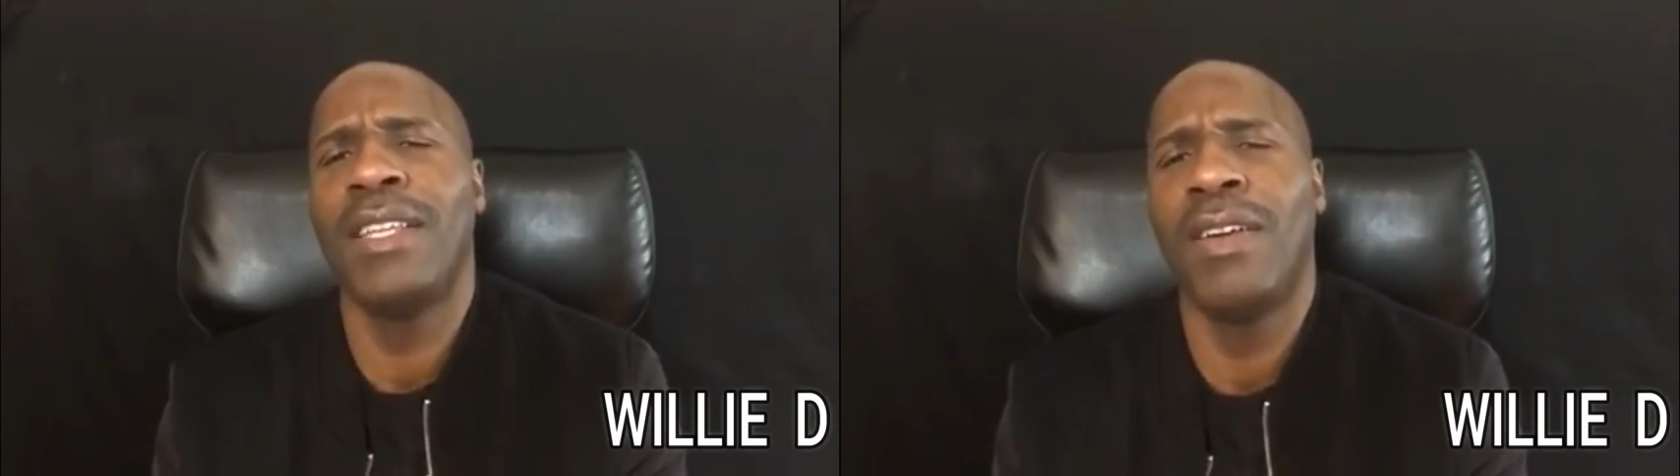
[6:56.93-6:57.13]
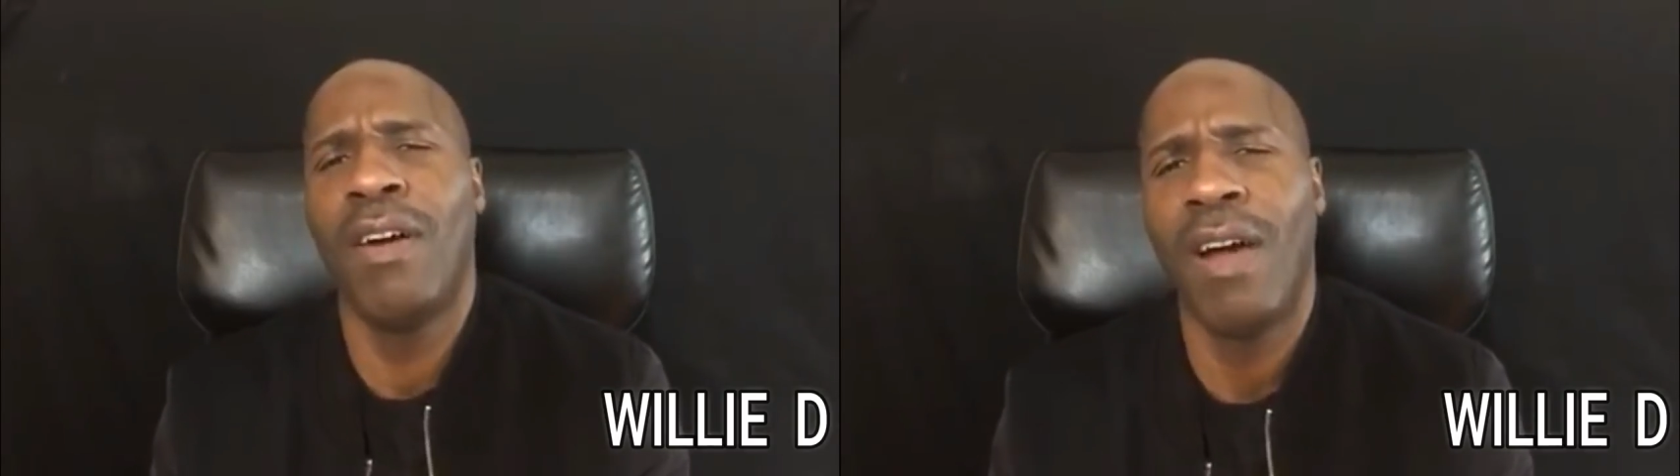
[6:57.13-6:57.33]

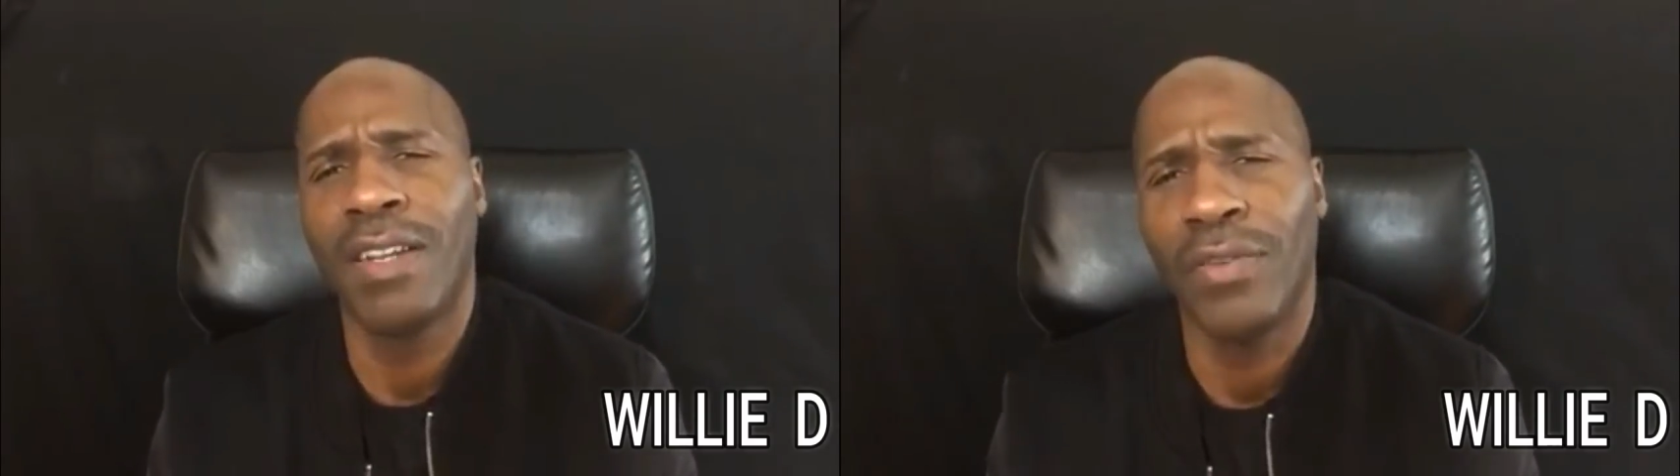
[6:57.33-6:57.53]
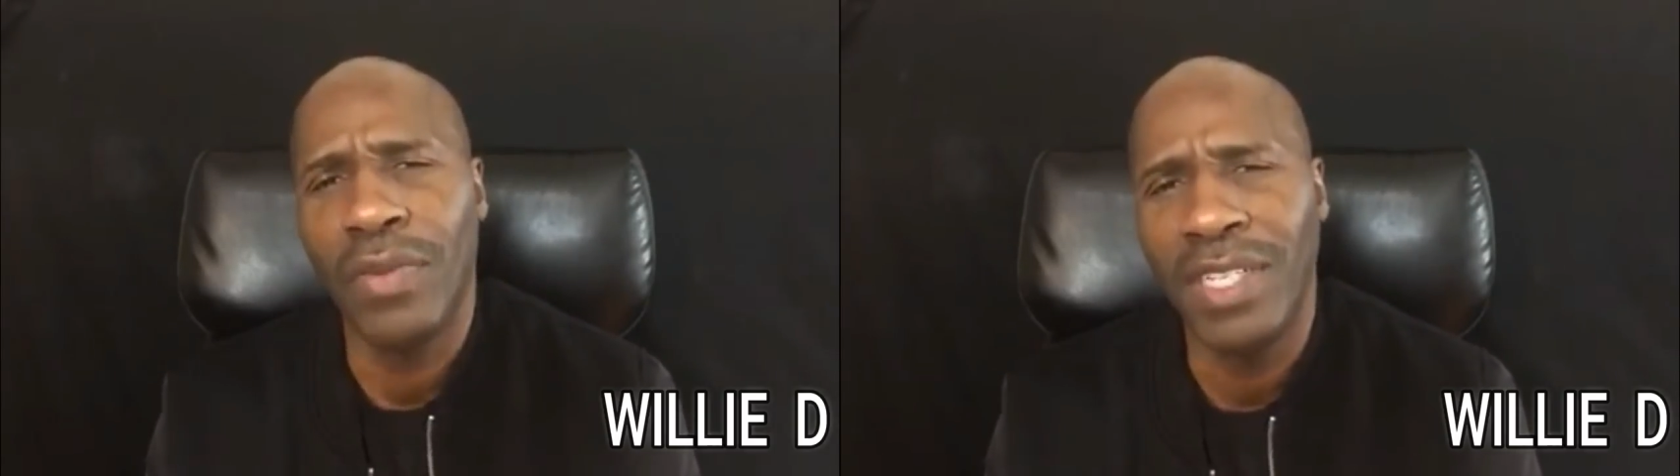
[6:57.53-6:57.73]
your
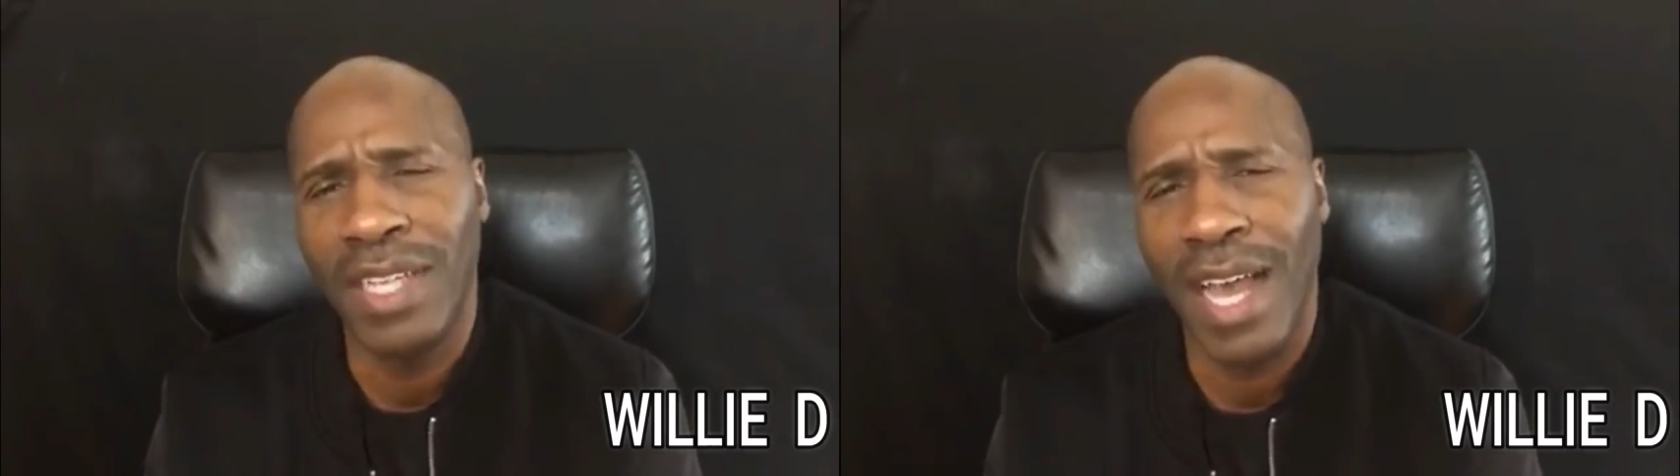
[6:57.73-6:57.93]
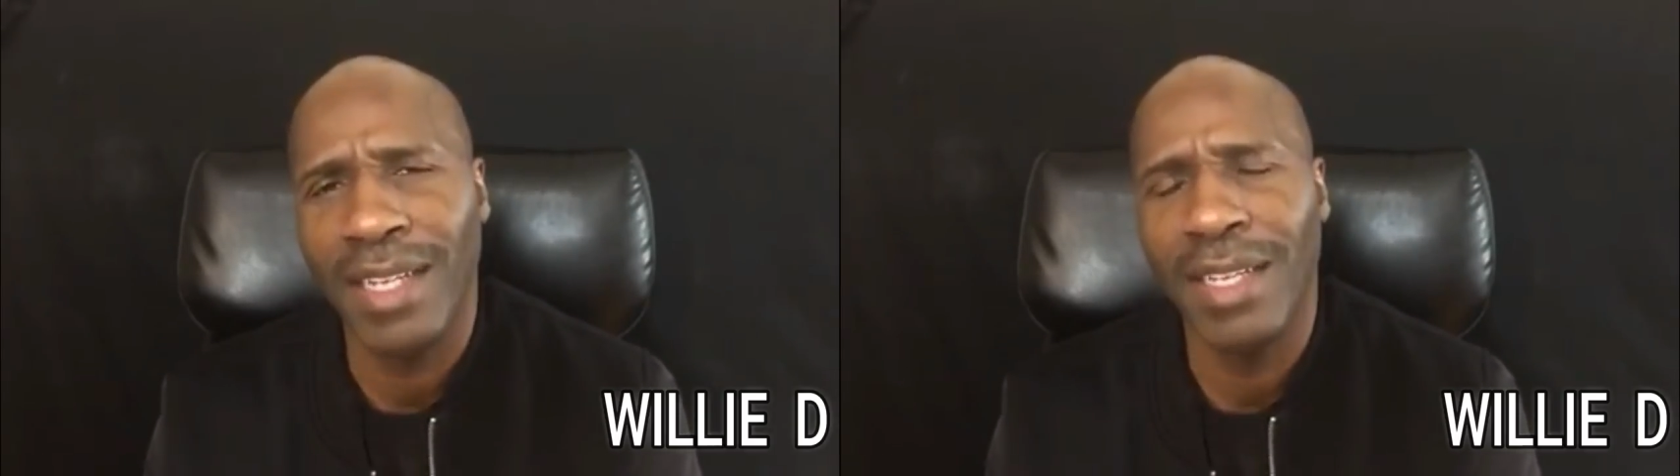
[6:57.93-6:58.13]
heart to reach
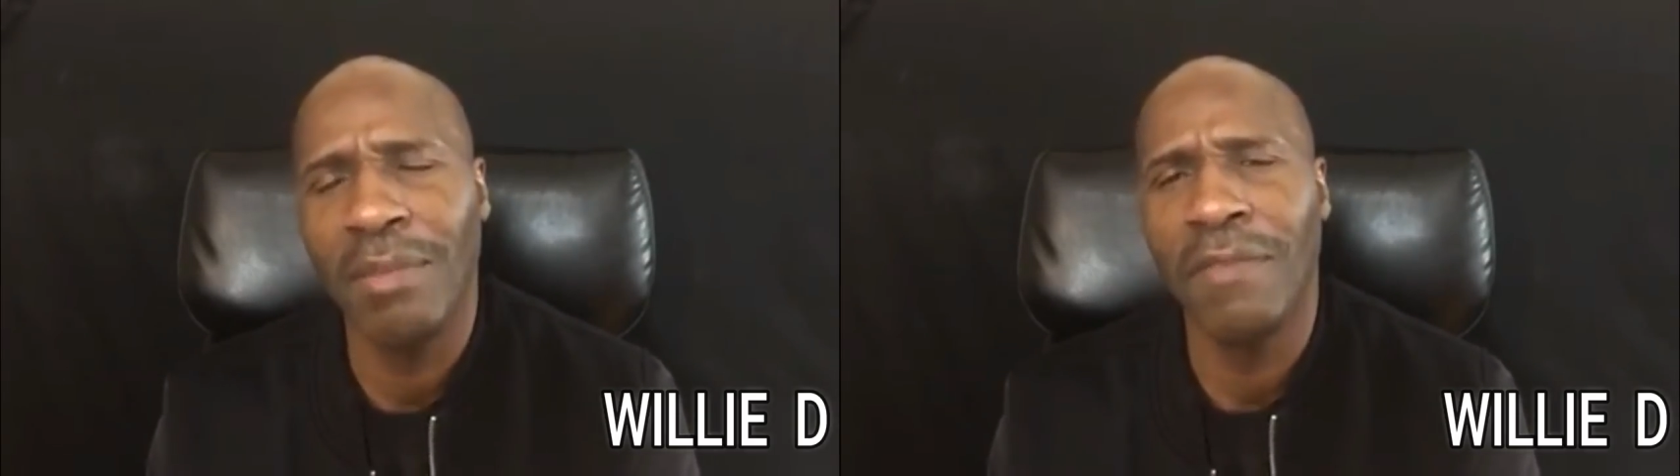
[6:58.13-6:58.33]
out to me,